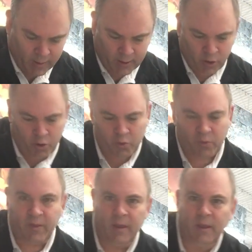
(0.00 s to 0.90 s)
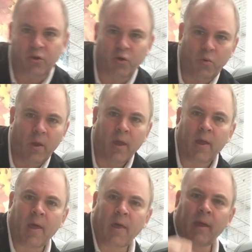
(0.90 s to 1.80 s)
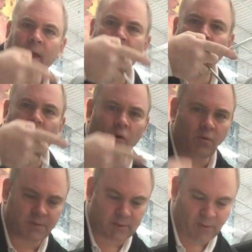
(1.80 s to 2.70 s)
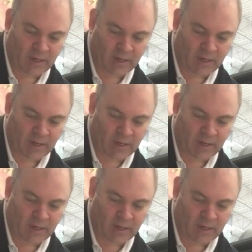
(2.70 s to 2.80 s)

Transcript: into the two handle holes.